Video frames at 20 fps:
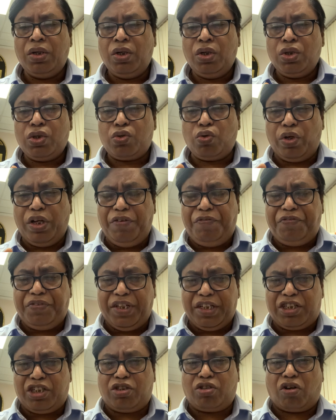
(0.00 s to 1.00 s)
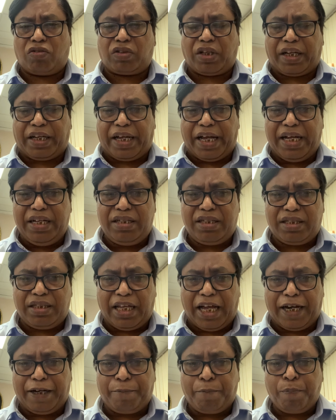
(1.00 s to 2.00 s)
So if this is not the case,
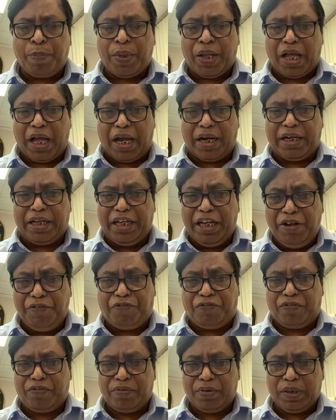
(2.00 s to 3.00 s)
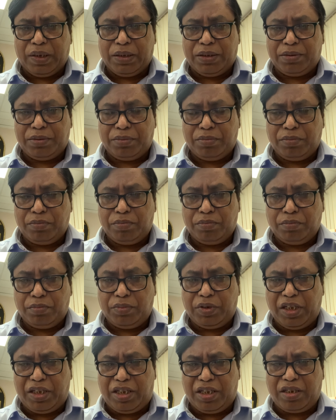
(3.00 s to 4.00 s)
then, and if
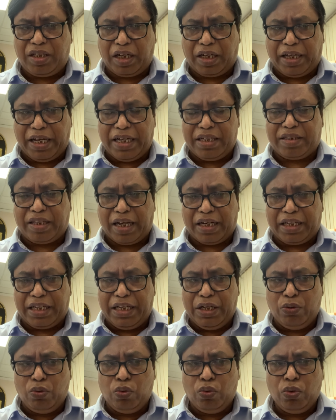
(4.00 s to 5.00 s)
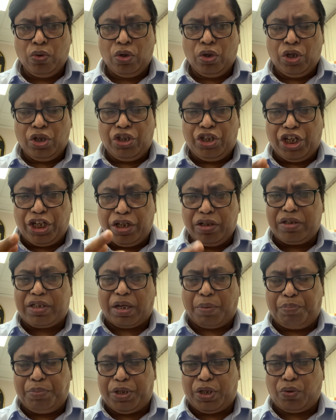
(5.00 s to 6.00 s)
this is the case that you didn't
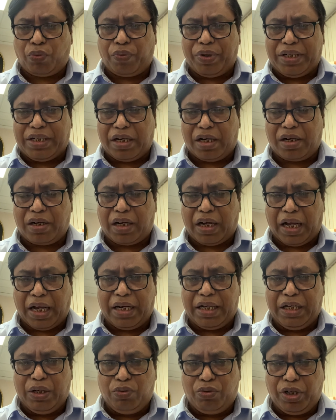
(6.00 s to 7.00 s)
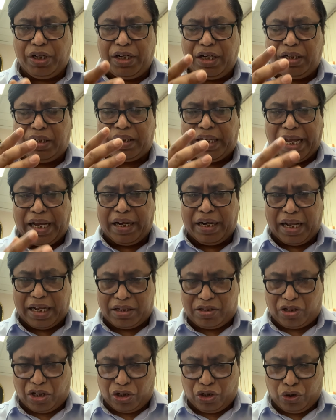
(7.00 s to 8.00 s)
submit your return and you didn't take an
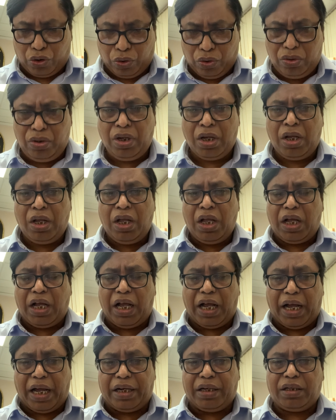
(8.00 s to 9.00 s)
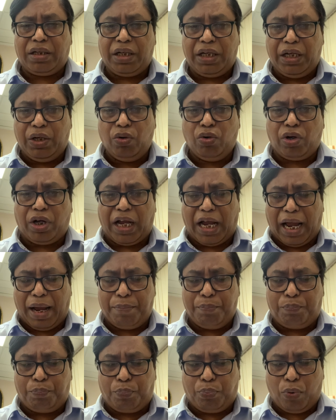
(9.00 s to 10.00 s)
extension, and your
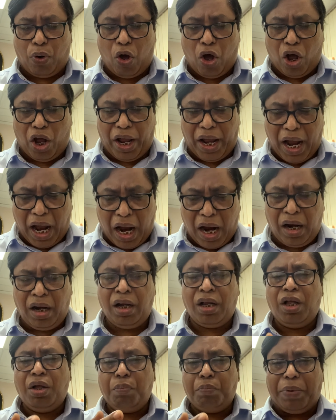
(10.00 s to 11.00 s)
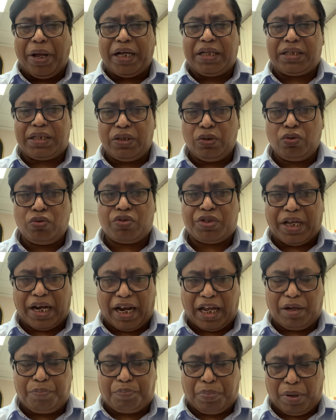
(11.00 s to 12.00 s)
employer makes you
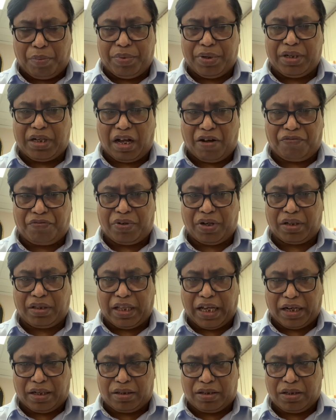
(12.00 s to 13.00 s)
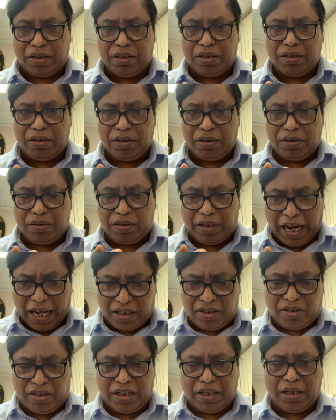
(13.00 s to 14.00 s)
salary payment after that
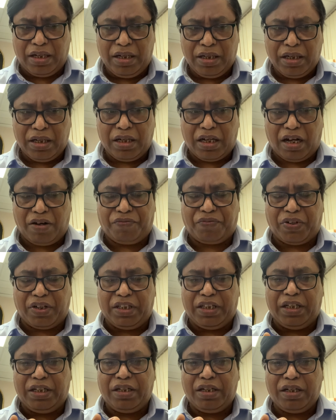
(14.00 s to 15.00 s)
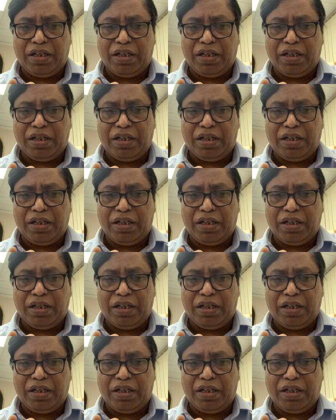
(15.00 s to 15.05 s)
tax day, after the